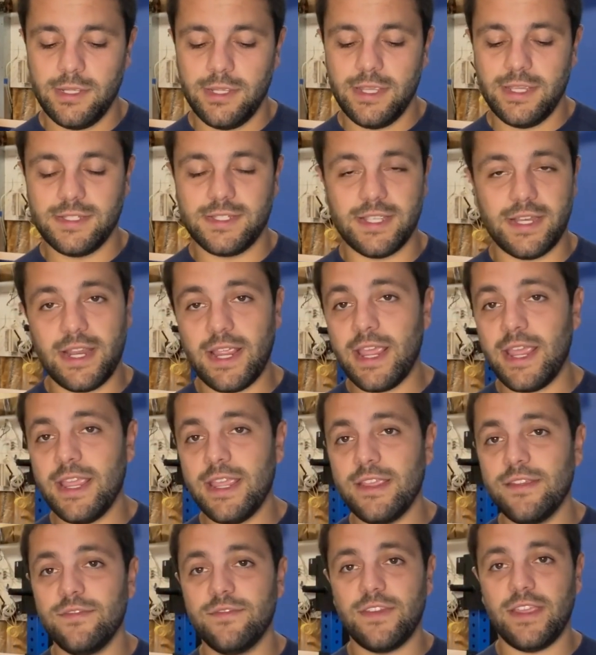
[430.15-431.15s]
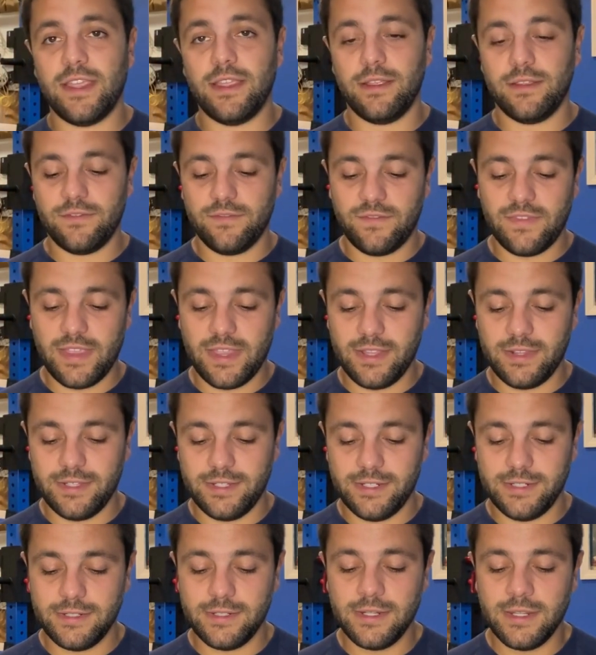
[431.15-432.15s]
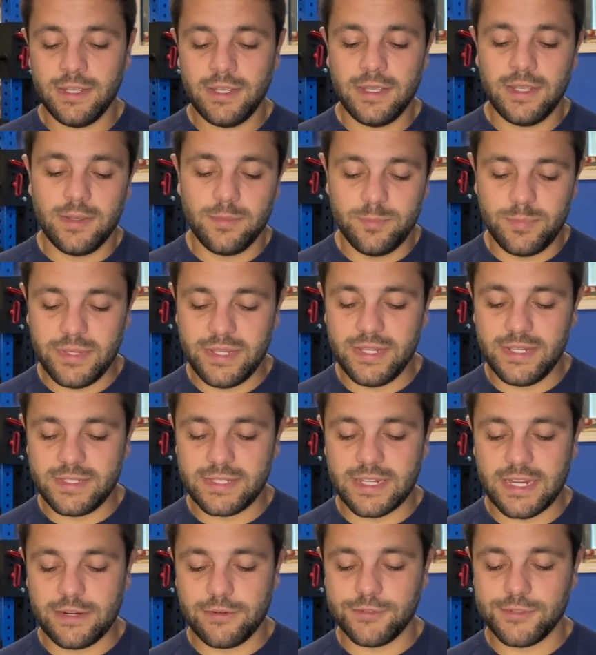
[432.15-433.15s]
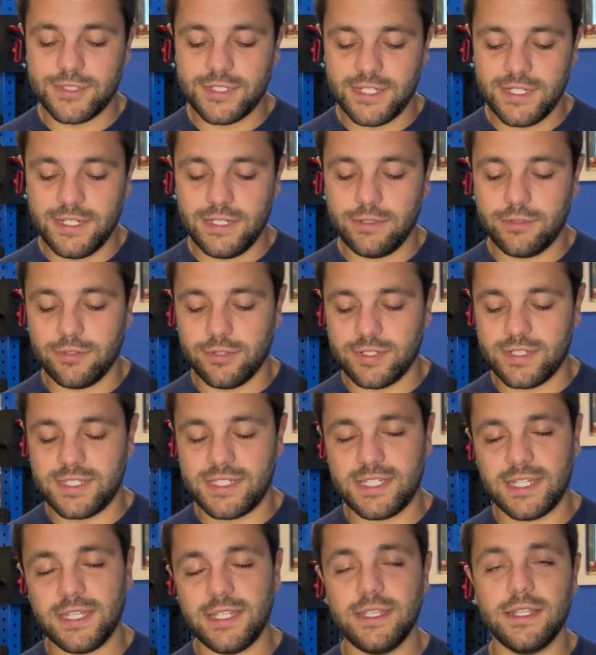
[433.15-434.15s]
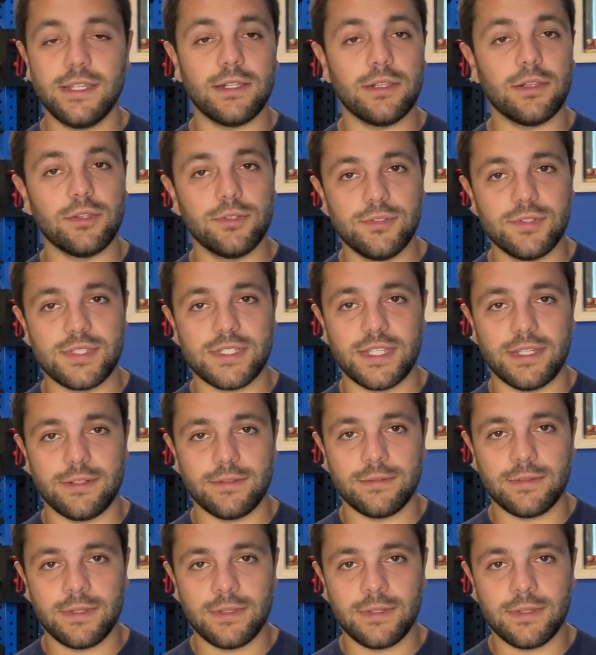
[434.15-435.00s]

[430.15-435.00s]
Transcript: Is it A, valine, B, tyrosine, or C, leucine?